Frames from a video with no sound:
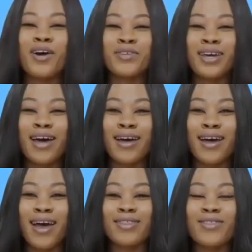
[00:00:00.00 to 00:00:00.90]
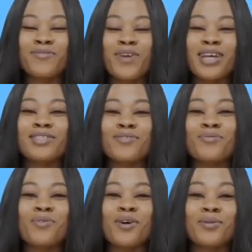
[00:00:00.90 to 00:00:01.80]
Africa and the rest of the
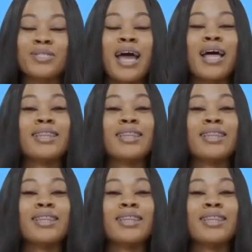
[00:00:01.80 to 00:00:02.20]
world.